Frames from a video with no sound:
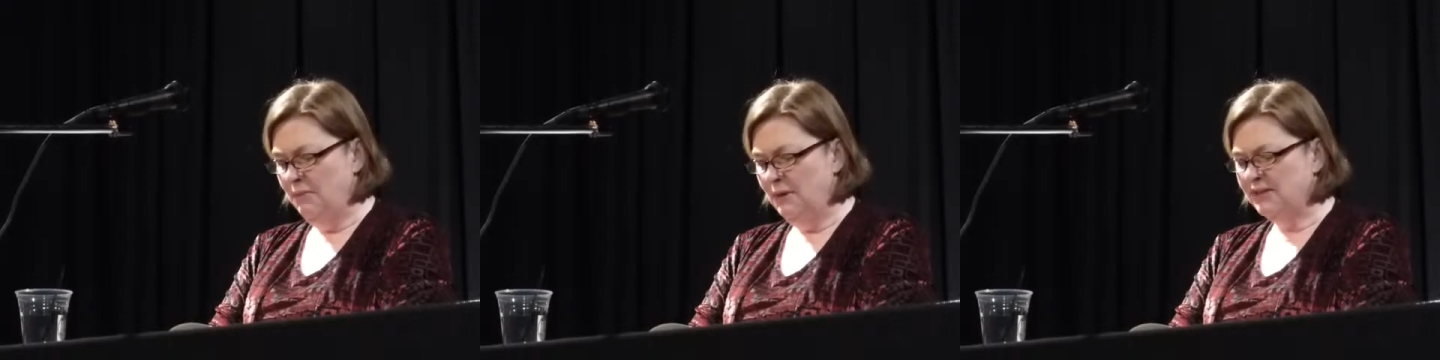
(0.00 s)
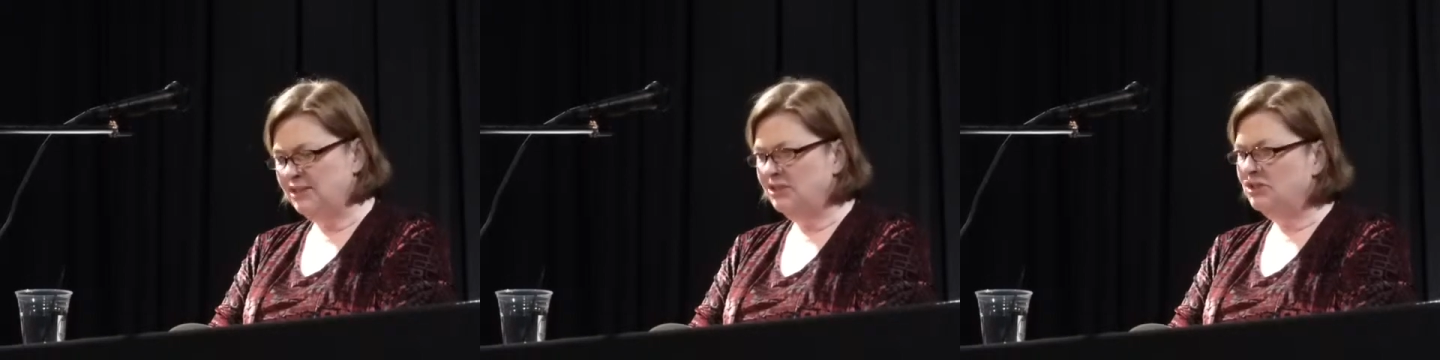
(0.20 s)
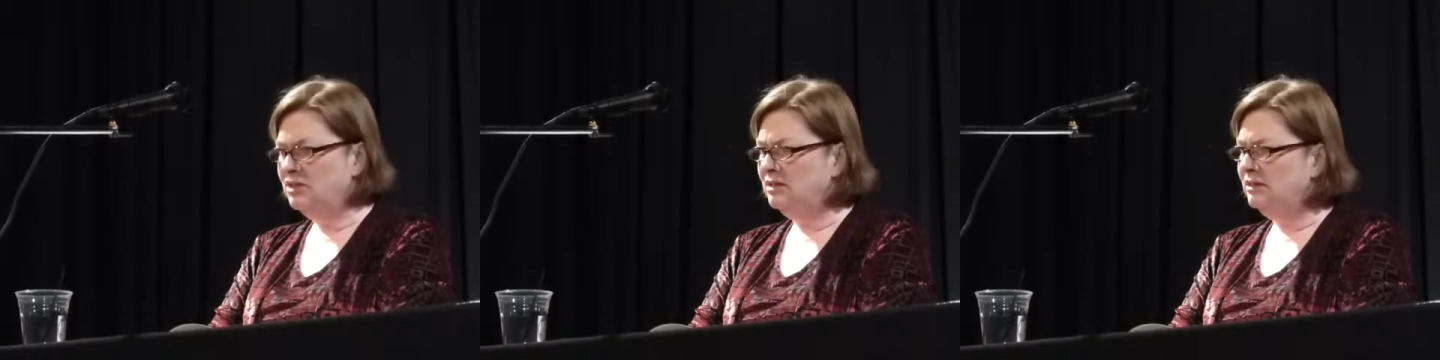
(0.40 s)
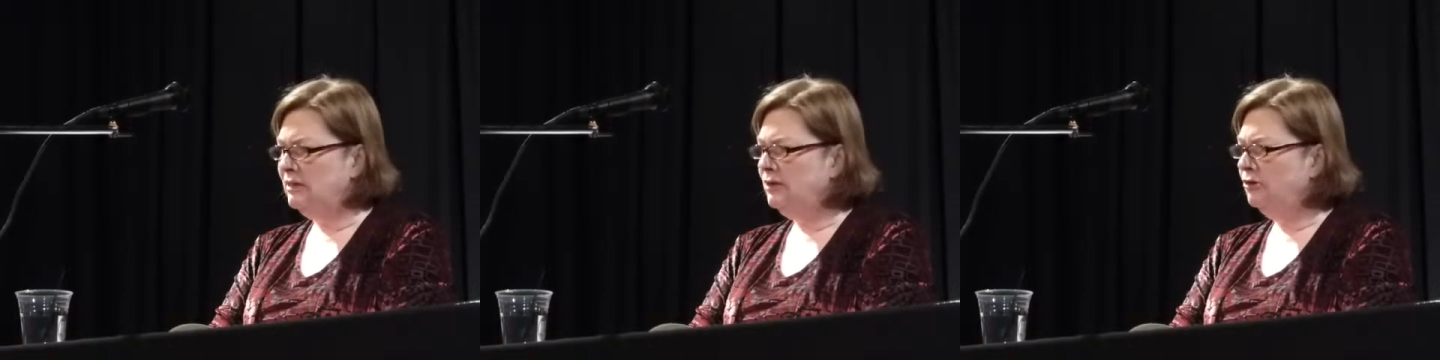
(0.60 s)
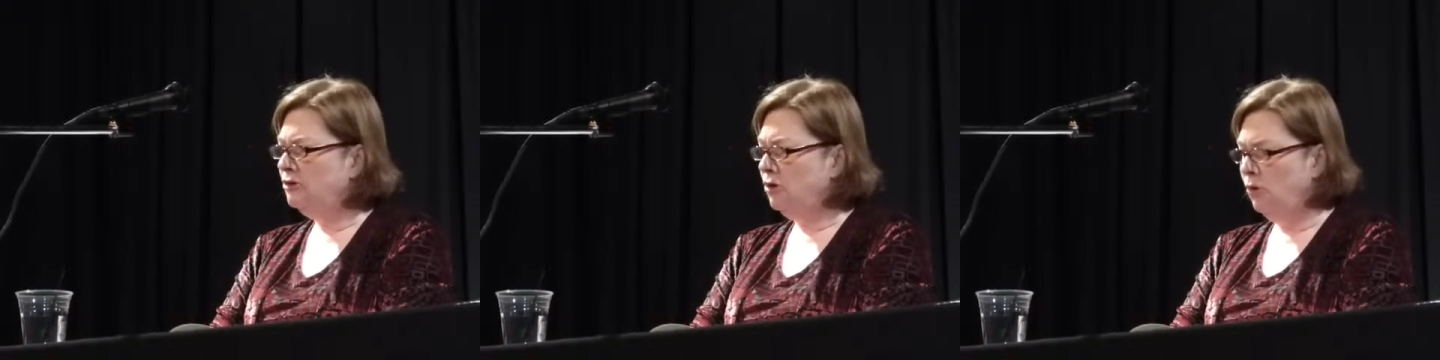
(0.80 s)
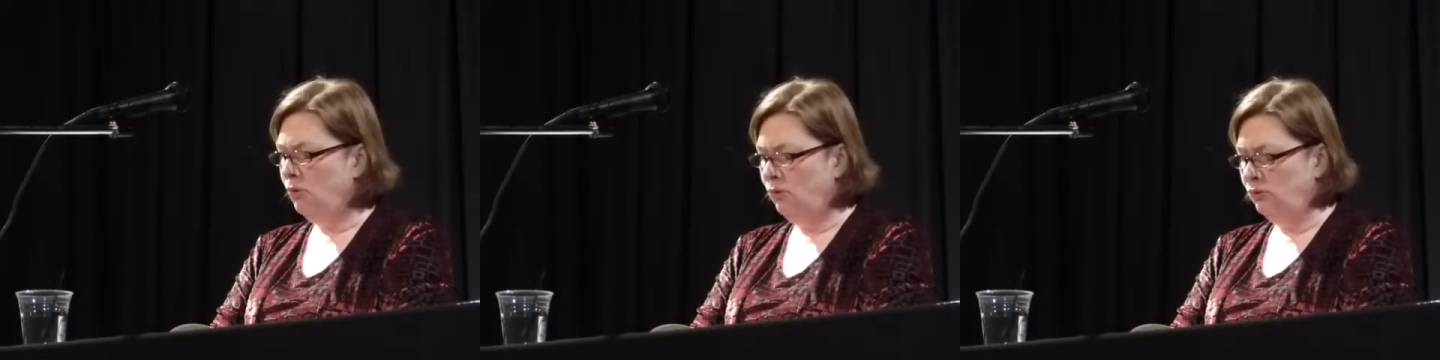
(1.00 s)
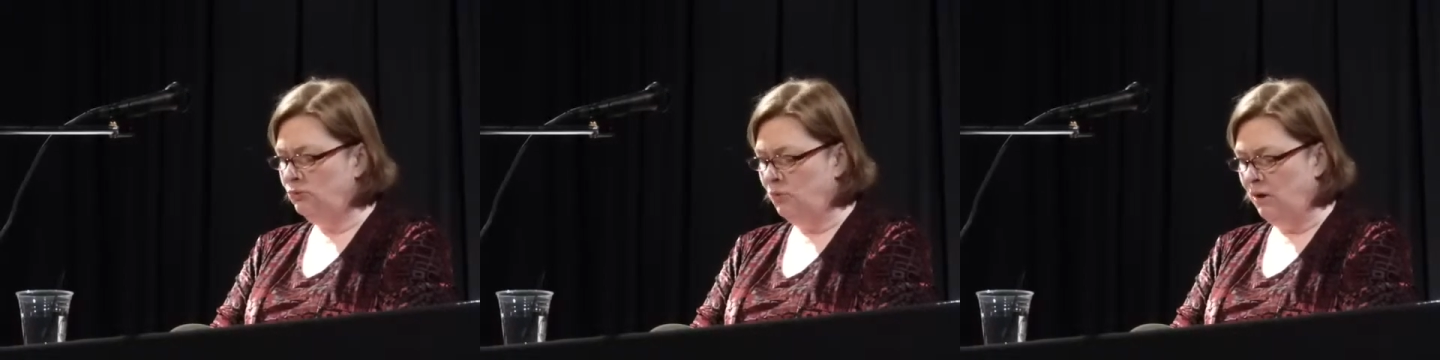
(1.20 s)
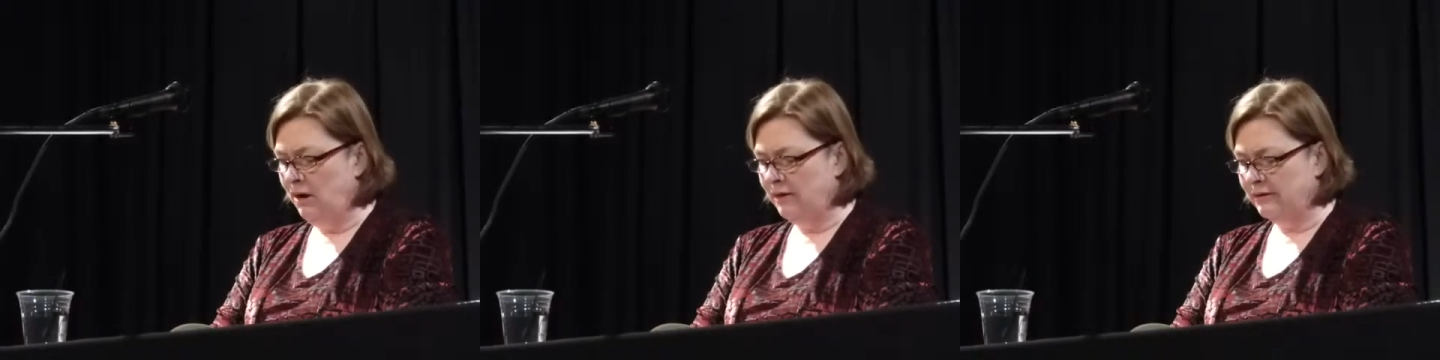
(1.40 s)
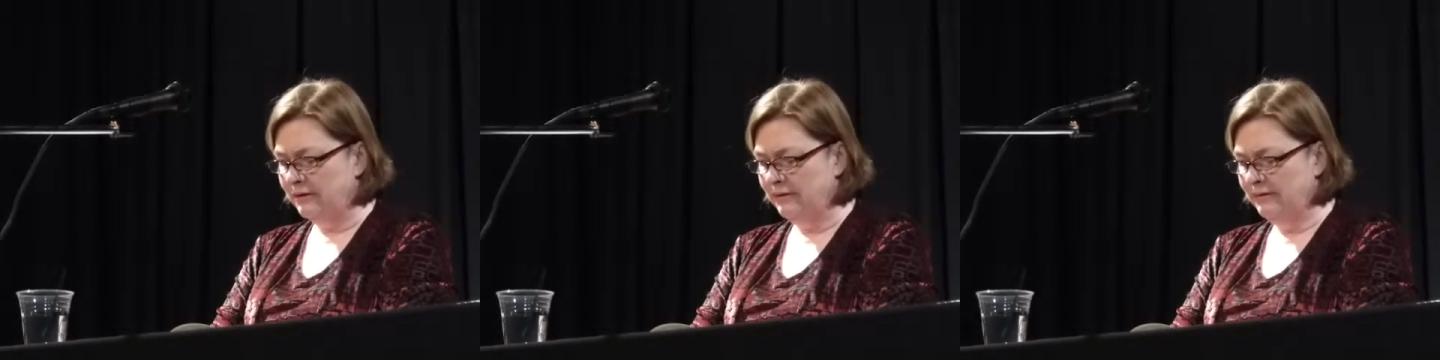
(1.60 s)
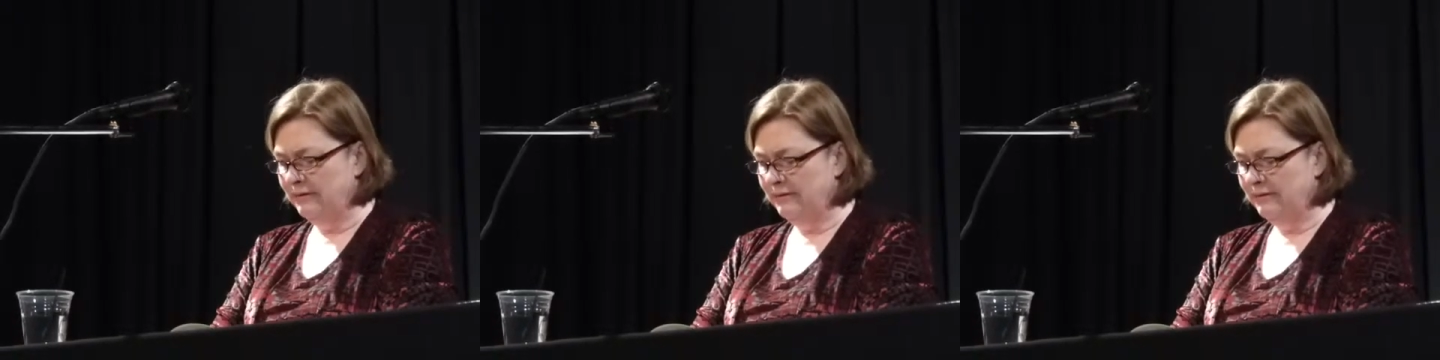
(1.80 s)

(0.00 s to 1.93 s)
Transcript: by such clear, cold water.